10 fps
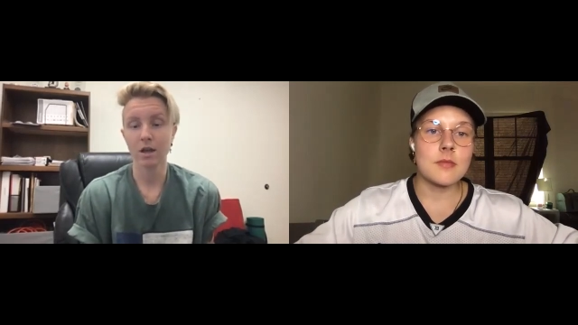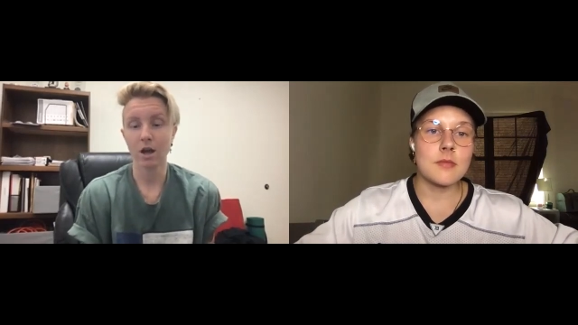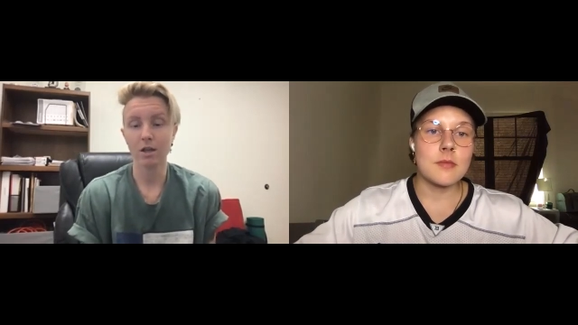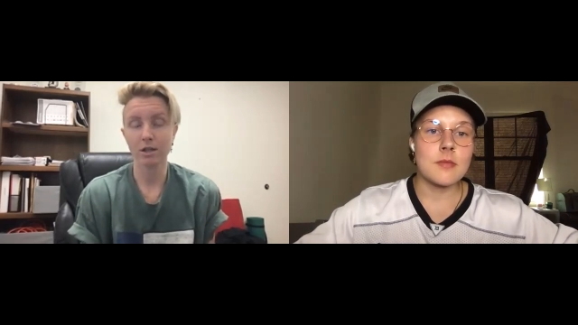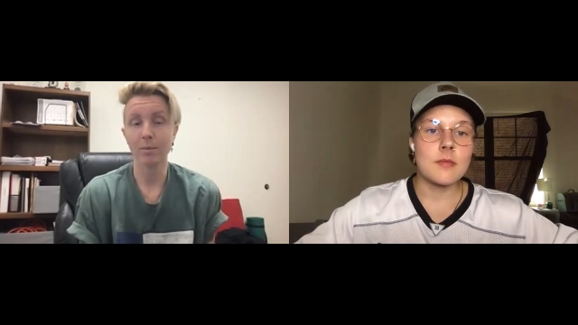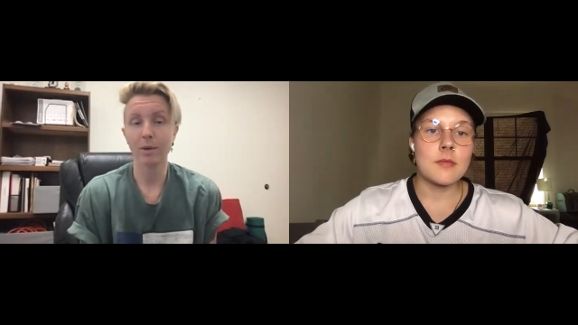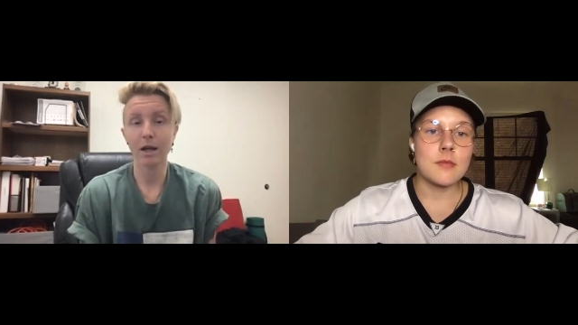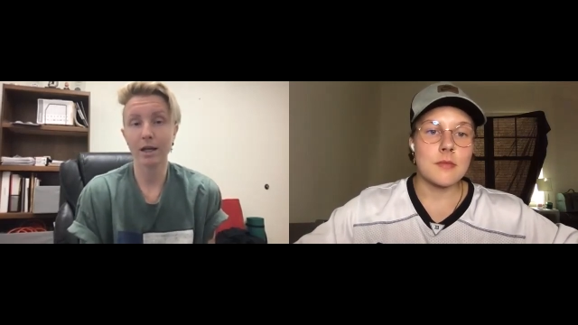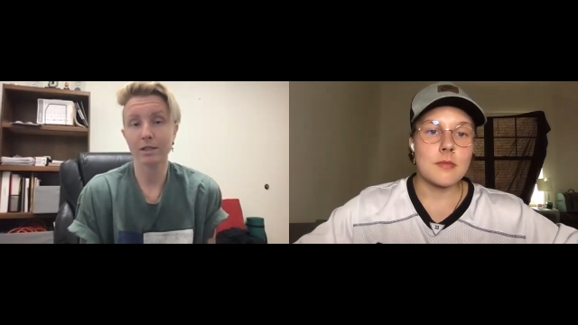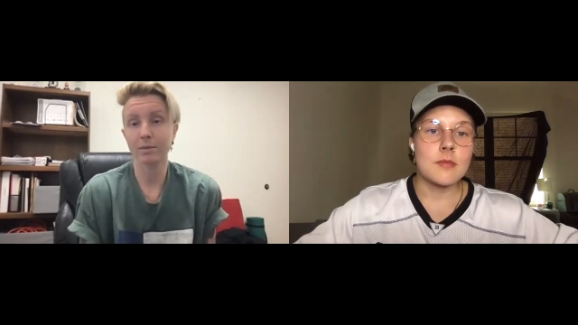Speaker 1: is our
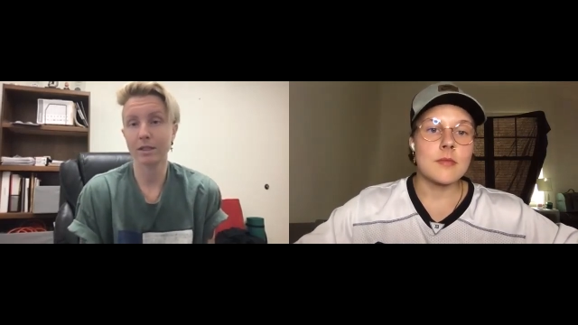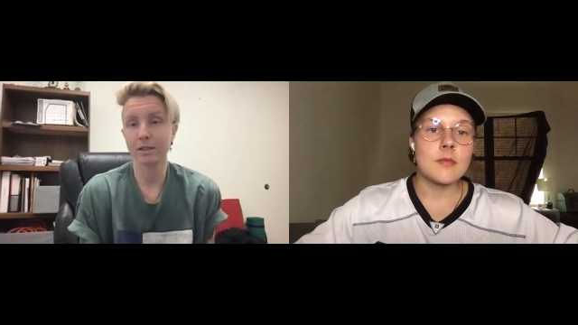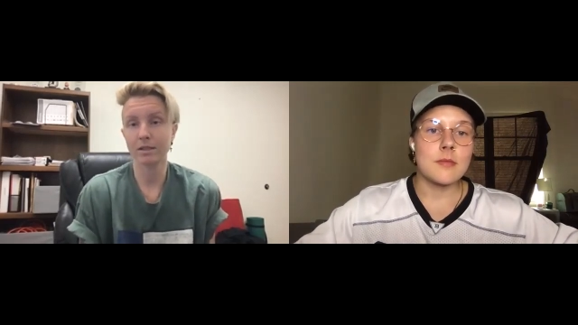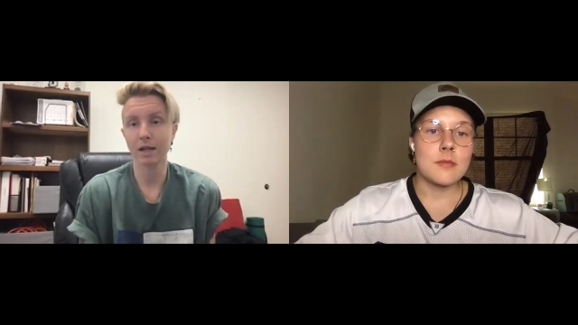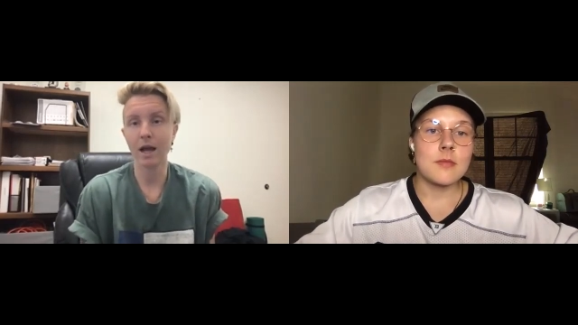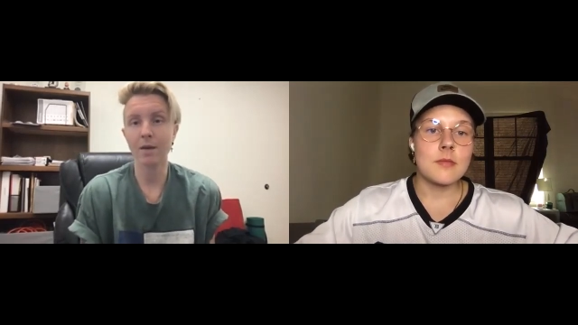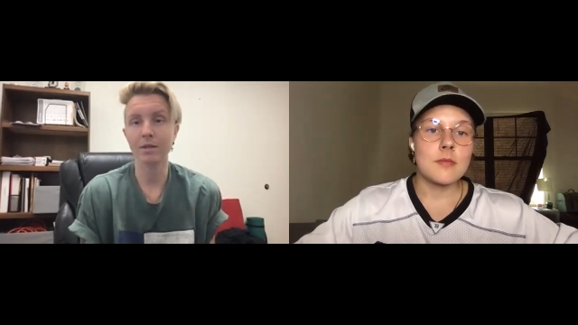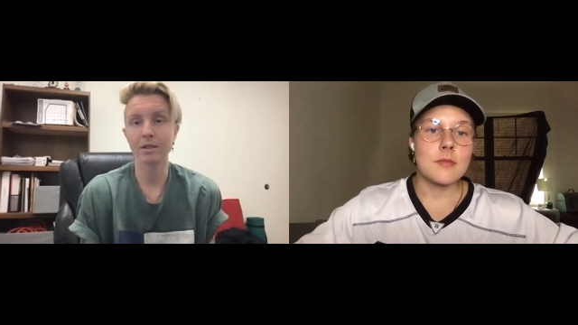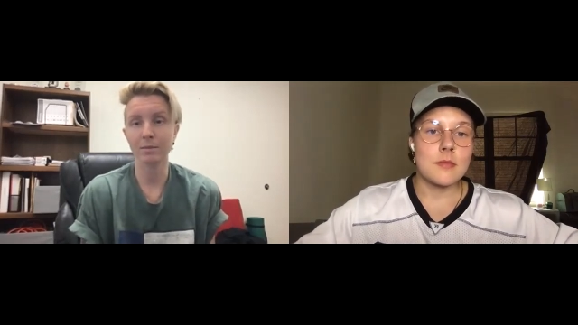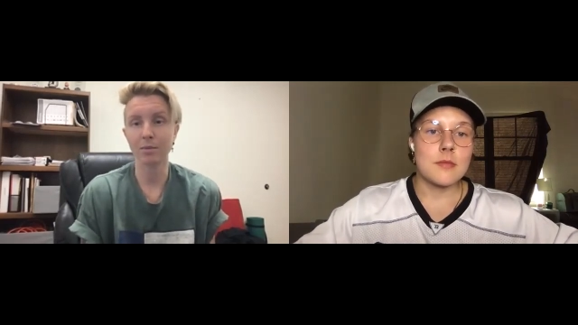podcast, because the time
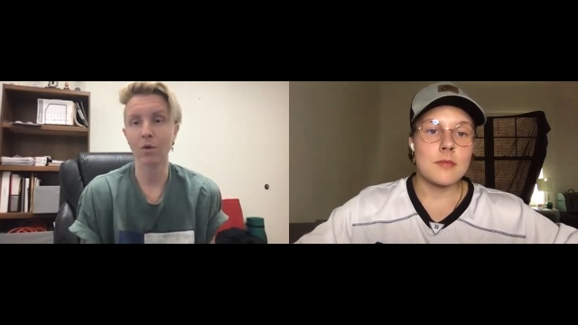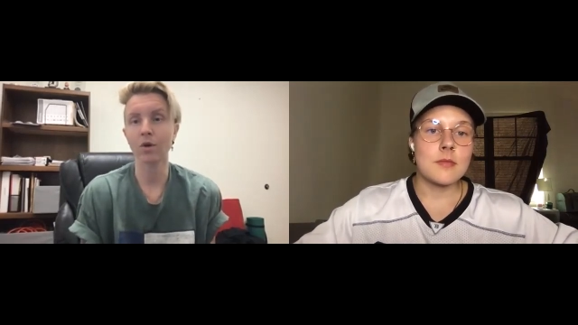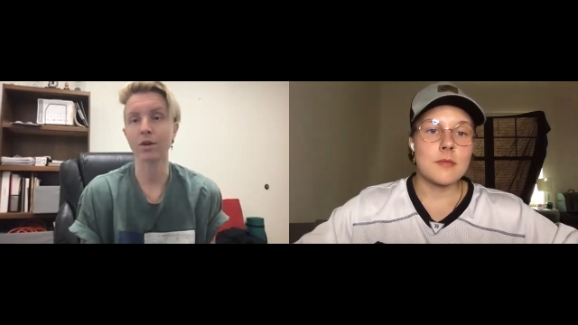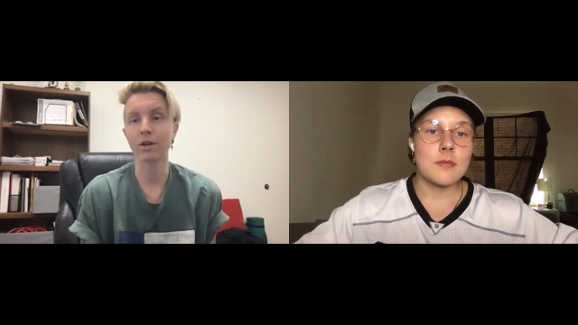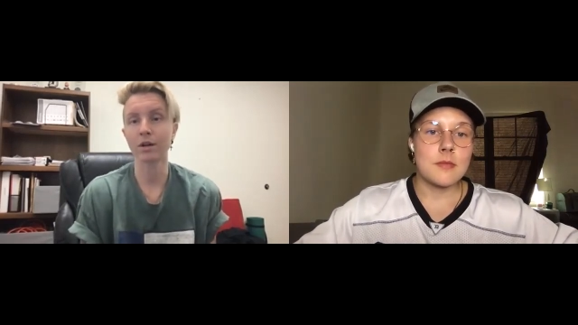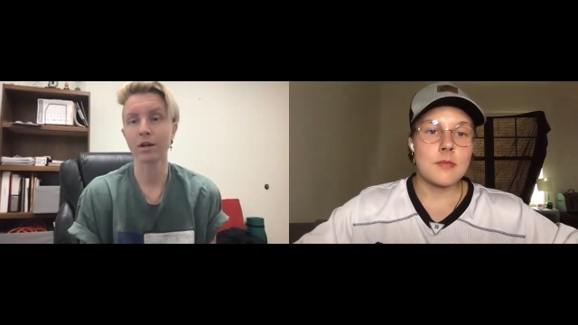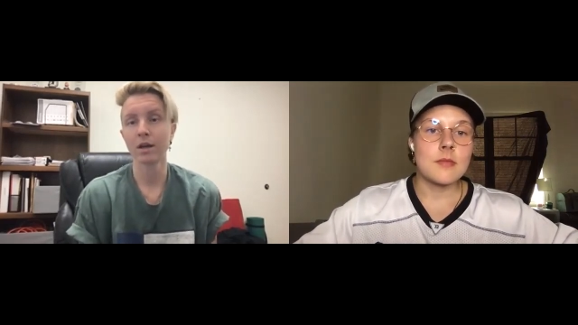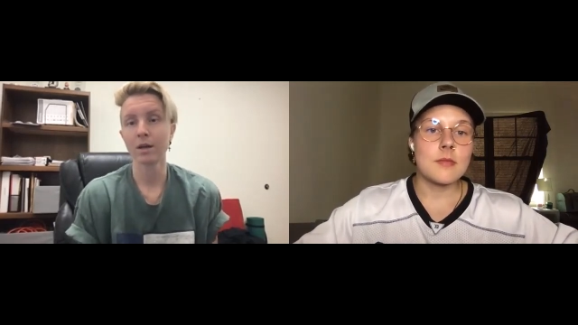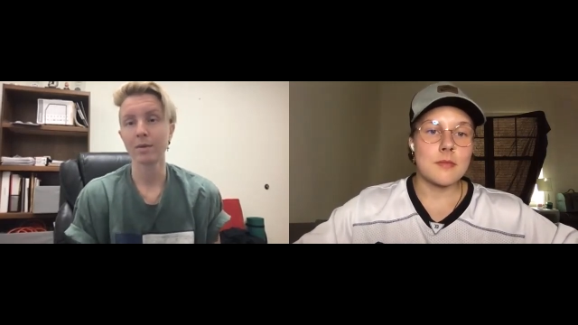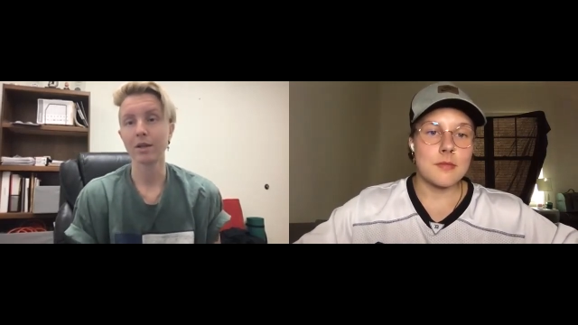is important.
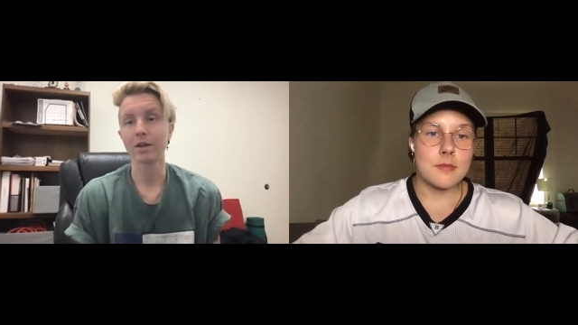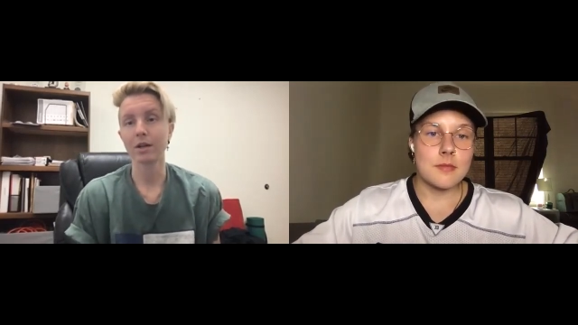But there